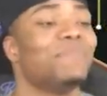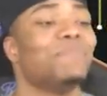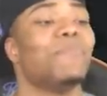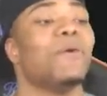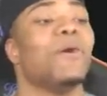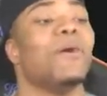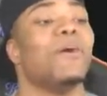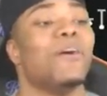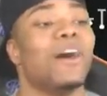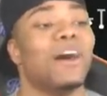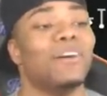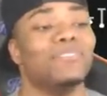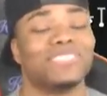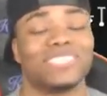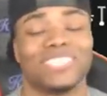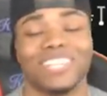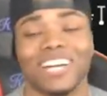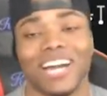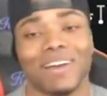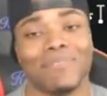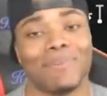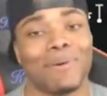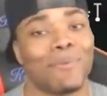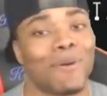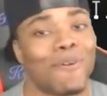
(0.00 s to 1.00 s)
Bro, I'm
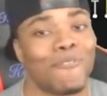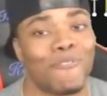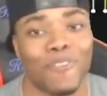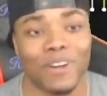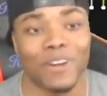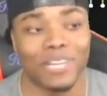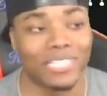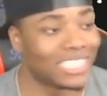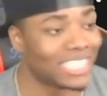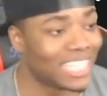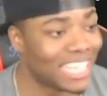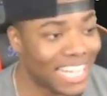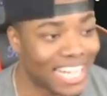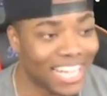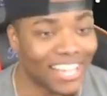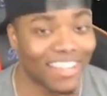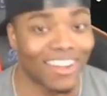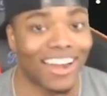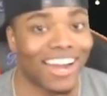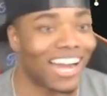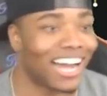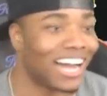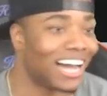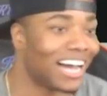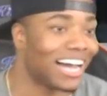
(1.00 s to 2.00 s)
sorry about my voice again, y'all.
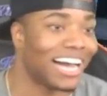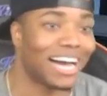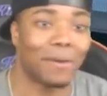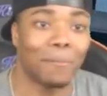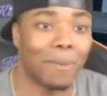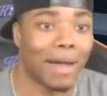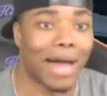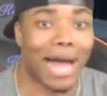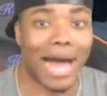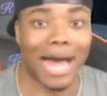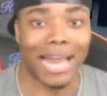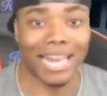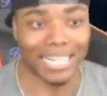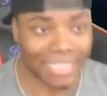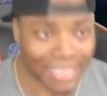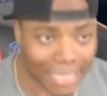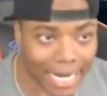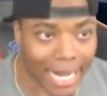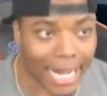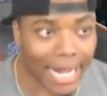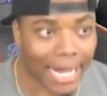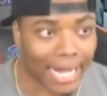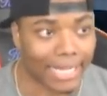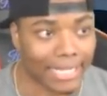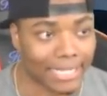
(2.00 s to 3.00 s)
I
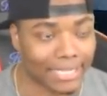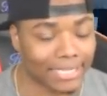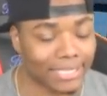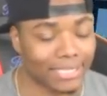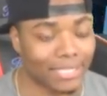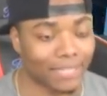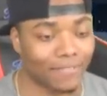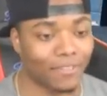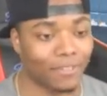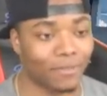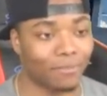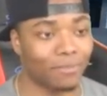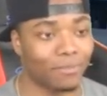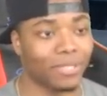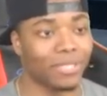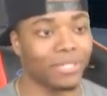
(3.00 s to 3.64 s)
apologize. You feel